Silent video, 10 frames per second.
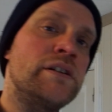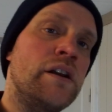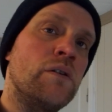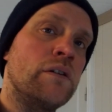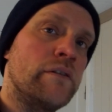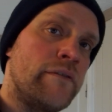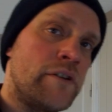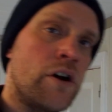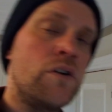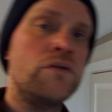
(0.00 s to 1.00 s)
then all the
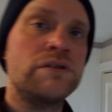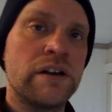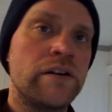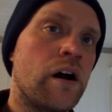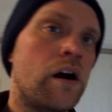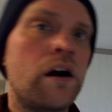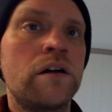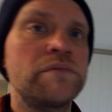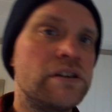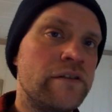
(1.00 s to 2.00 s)
toes and the
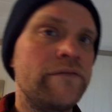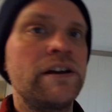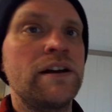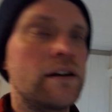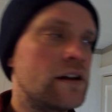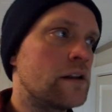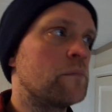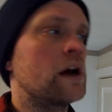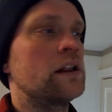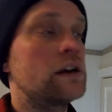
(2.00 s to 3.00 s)
arms and the feet, little
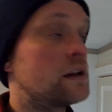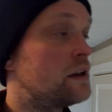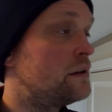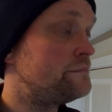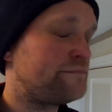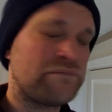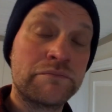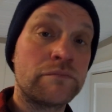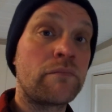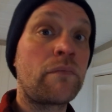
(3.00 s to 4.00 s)
by little.
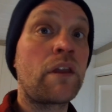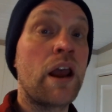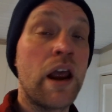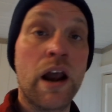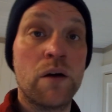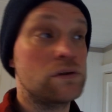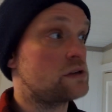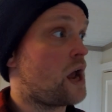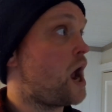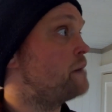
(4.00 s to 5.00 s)
And I was
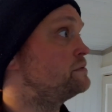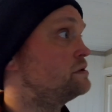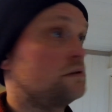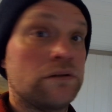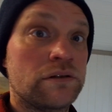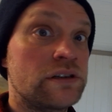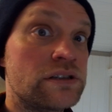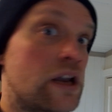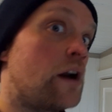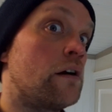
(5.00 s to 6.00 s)
absolutely
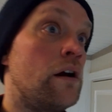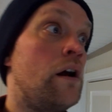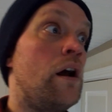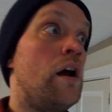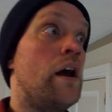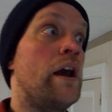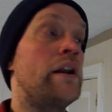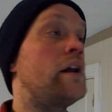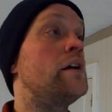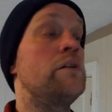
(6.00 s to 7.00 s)
scared. And
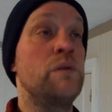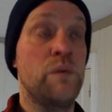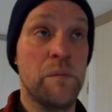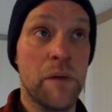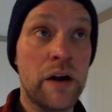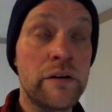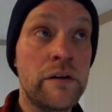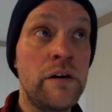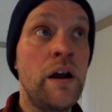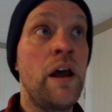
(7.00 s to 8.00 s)
then they do it with
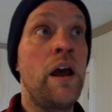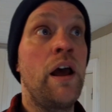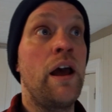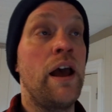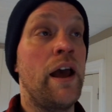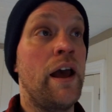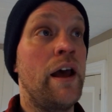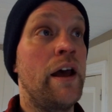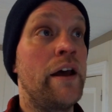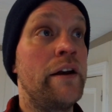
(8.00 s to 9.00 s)
mother
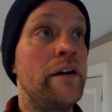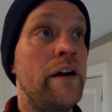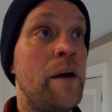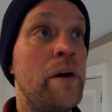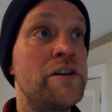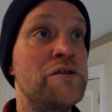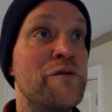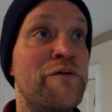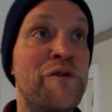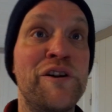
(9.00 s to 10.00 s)
and imagine you're
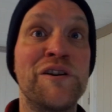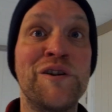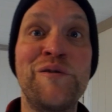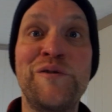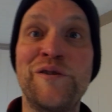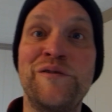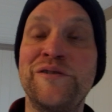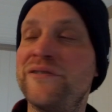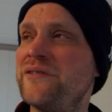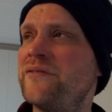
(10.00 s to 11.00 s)
four year old, you're,
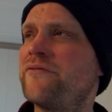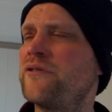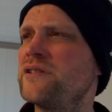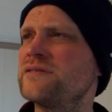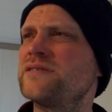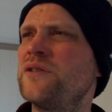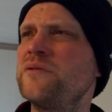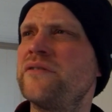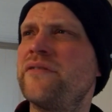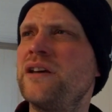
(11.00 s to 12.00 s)
you're four years
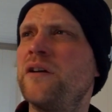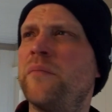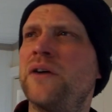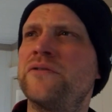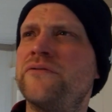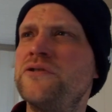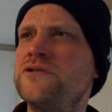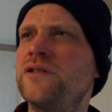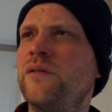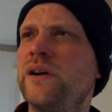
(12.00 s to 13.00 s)
old, you're thinking about the
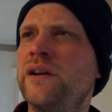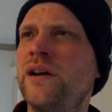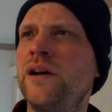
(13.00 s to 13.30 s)
future with